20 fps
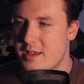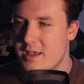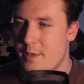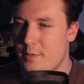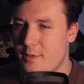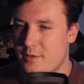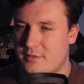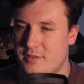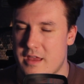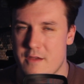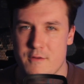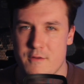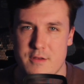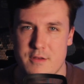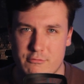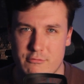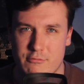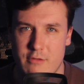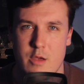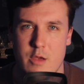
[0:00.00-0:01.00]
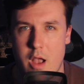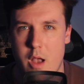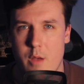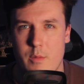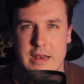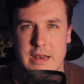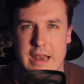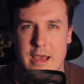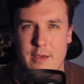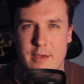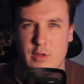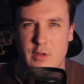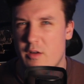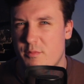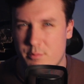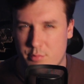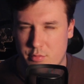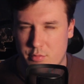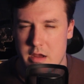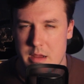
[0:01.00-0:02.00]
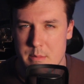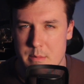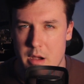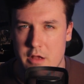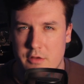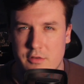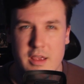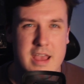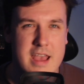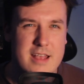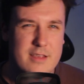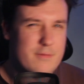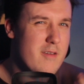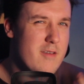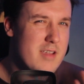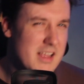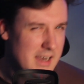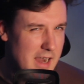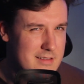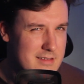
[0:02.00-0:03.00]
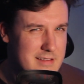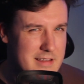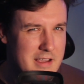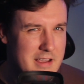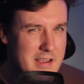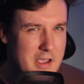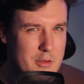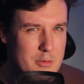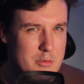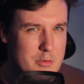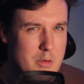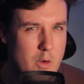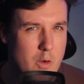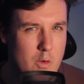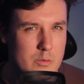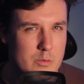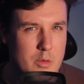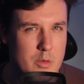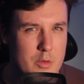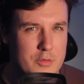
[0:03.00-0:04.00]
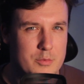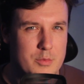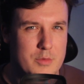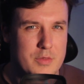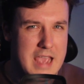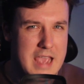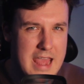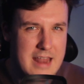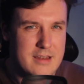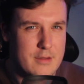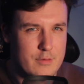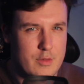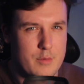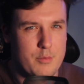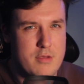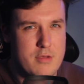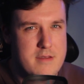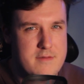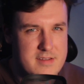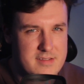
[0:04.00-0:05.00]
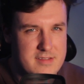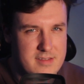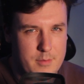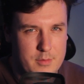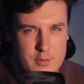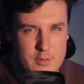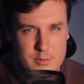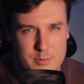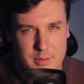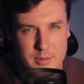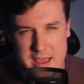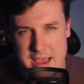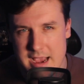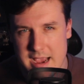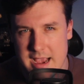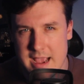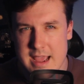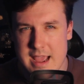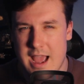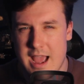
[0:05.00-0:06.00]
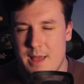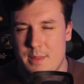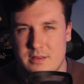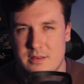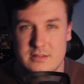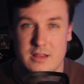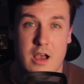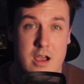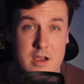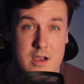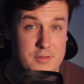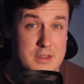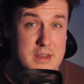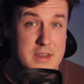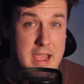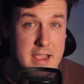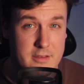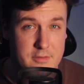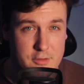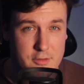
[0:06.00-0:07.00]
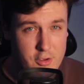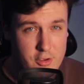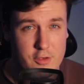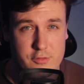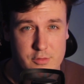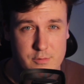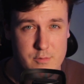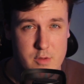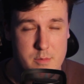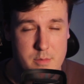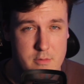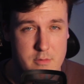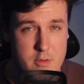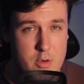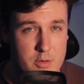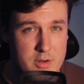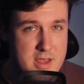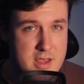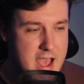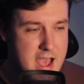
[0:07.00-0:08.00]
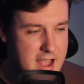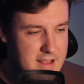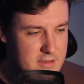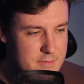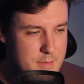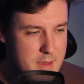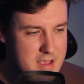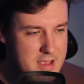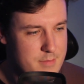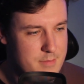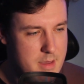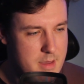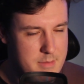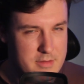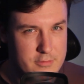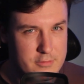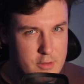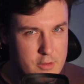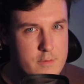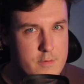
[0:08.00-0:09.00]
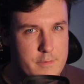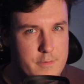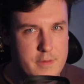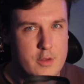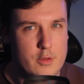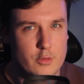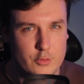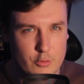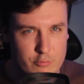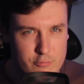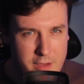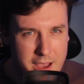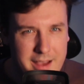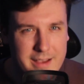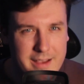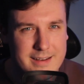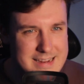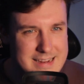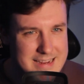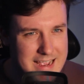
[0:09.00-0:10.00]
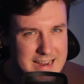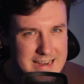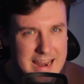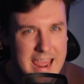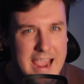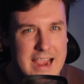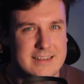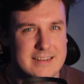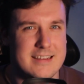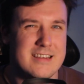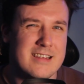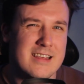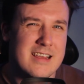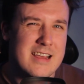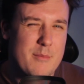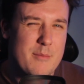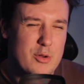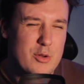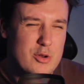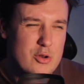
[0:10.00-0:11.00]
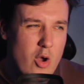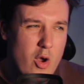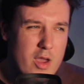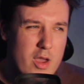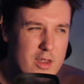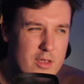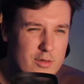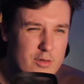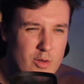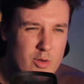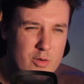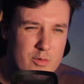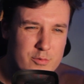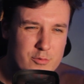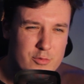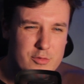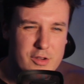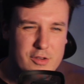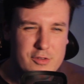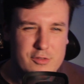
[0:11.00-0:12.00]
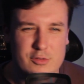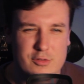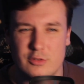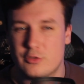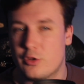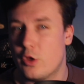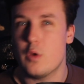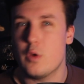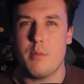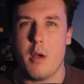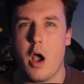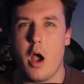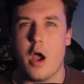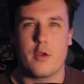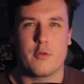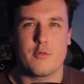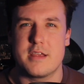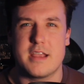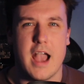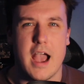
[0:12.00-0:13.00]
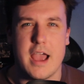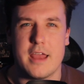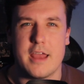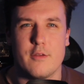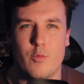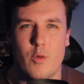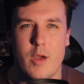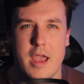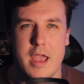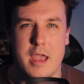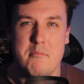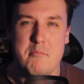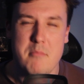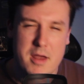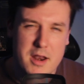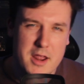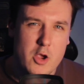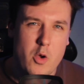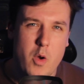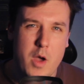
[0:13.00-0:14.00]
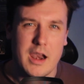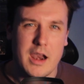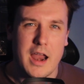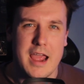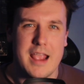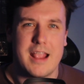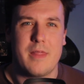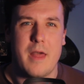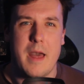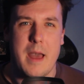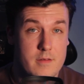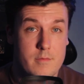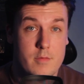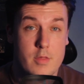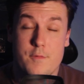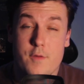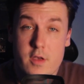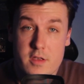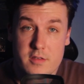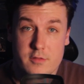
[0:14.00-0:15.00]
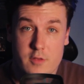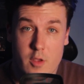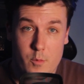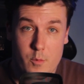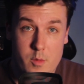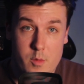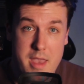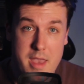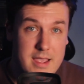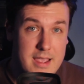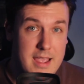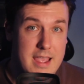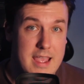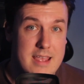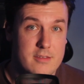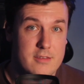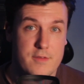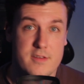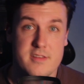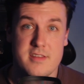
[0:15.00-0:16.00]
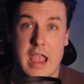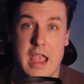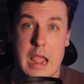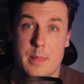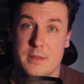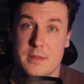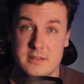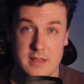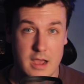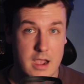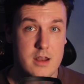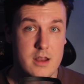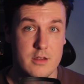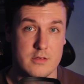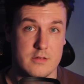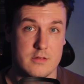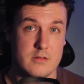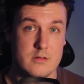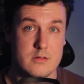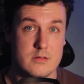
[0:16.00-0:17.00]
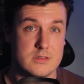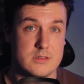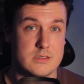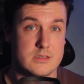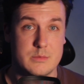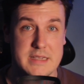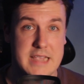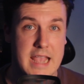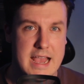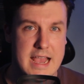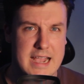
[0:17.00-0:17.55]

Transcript: the series right where we left off, pretty much. It's very classic Who, almost, with the end of the previous episode playing at the start of the next. The church on Ruby Road and Space Babies do feel directly connected, but not in a sort of traditional two-partery kind of way. I quite like that. The first stop we make is visiting the dinosaurs, and we get a